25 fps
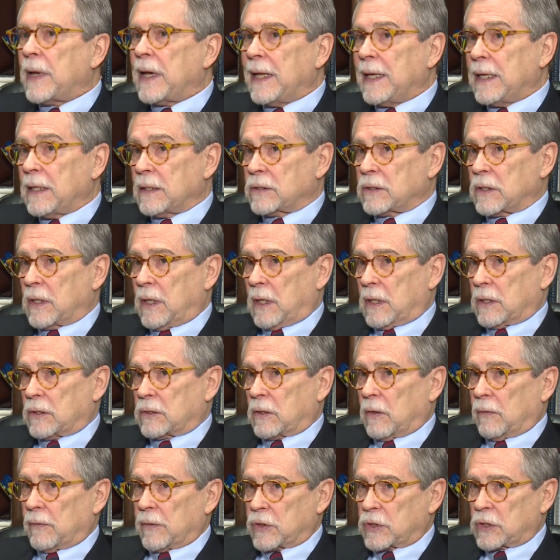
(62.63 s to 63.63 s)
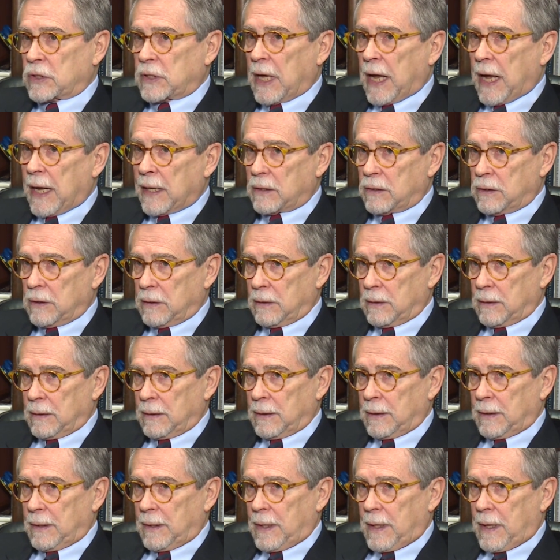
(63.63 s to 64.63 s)
and incest on the statute,
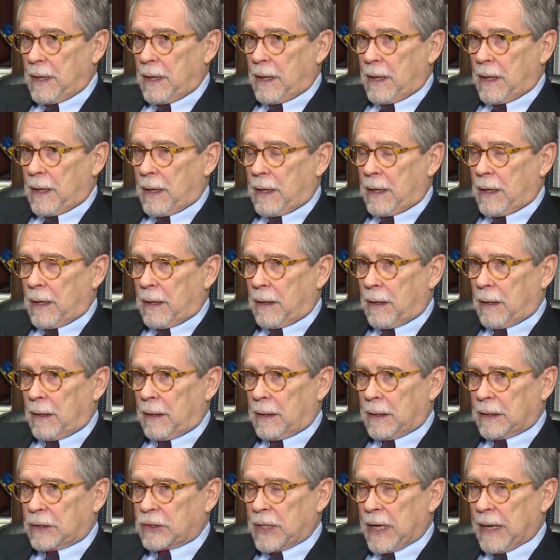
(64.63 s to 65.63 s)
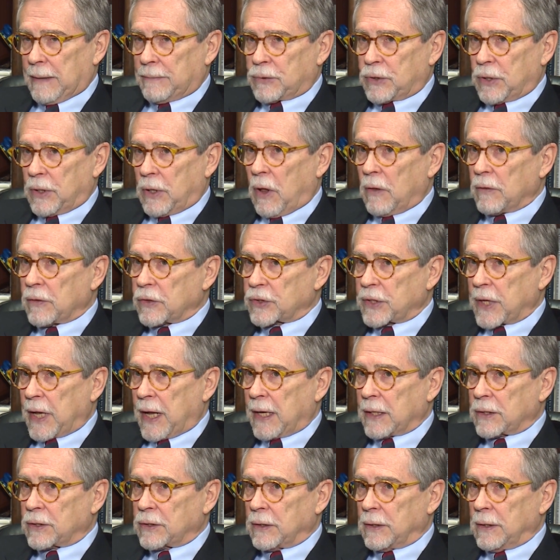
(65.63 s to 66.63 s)
exception on the
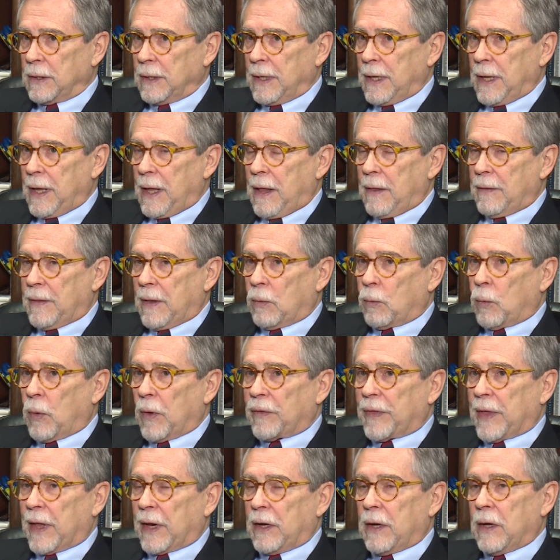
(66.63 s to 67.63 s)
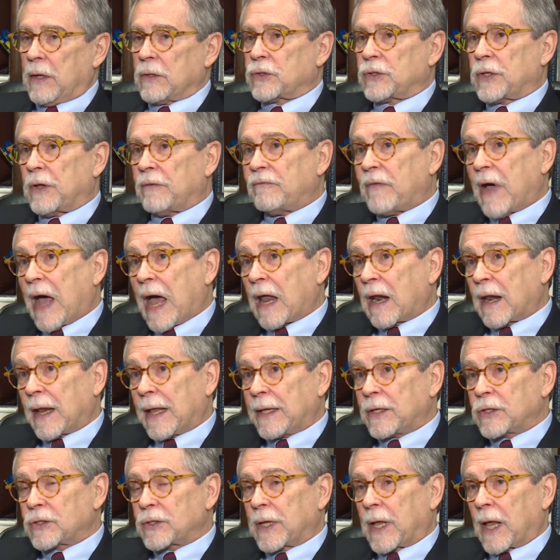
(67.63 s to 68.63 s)
statute, then what that does is it
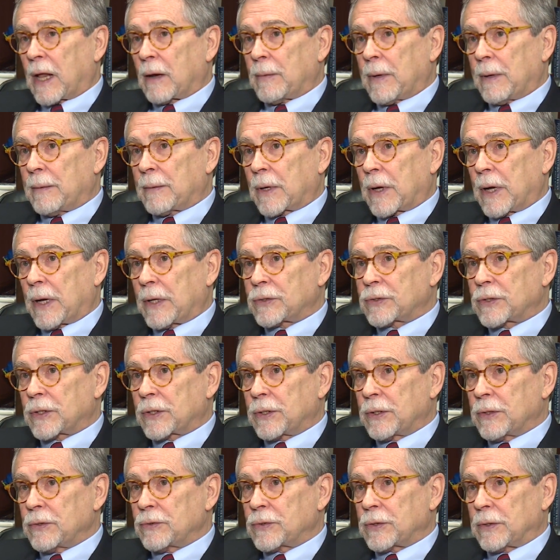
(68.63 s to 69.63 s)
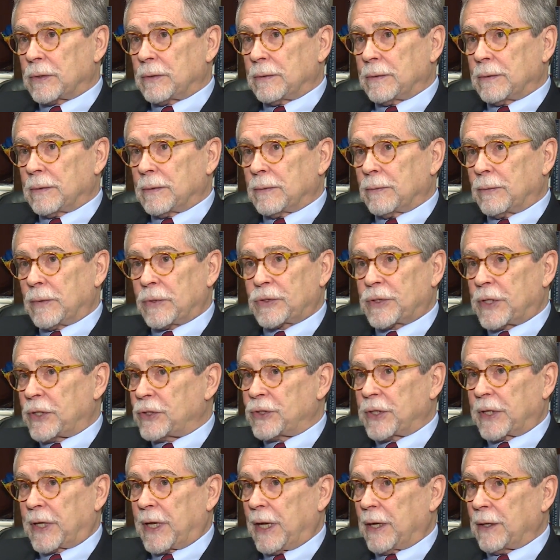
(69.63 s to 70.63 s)
violates the Alabama Constitution, which
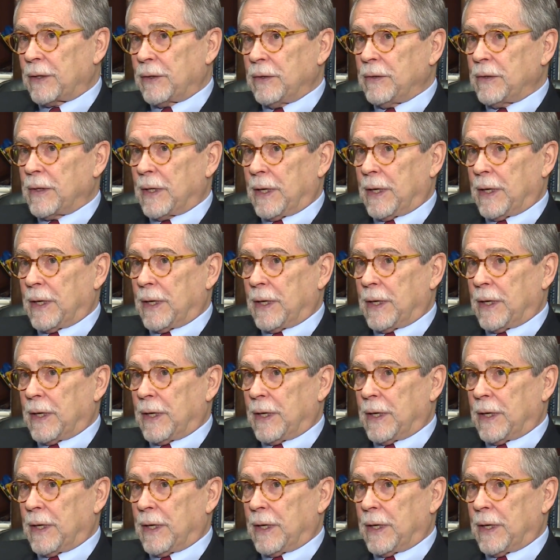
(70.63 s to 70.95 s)
says you can't do